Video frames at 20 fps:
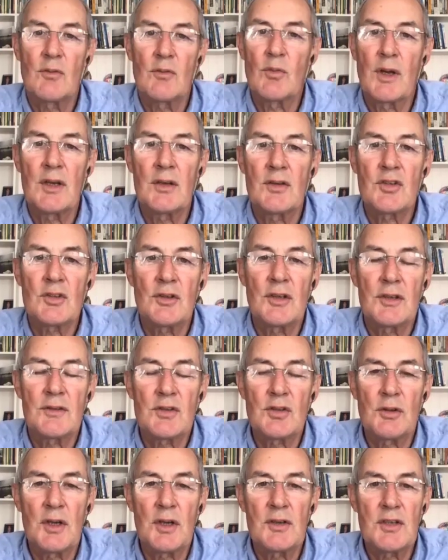we enjoyed
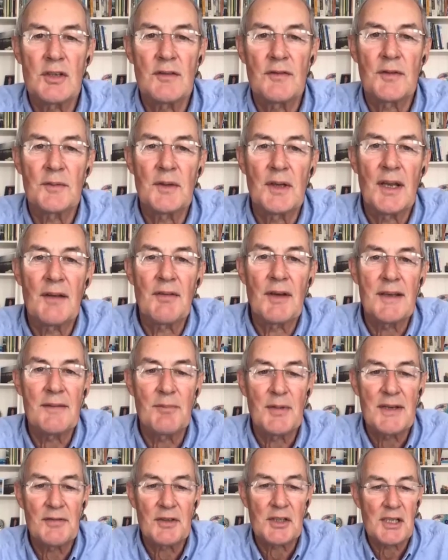talking to you from the lovely
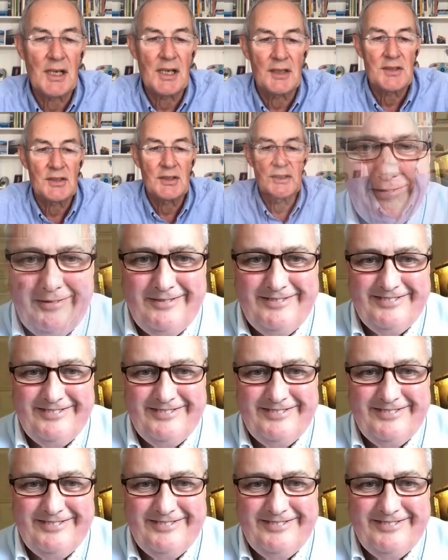Belvoir Castle.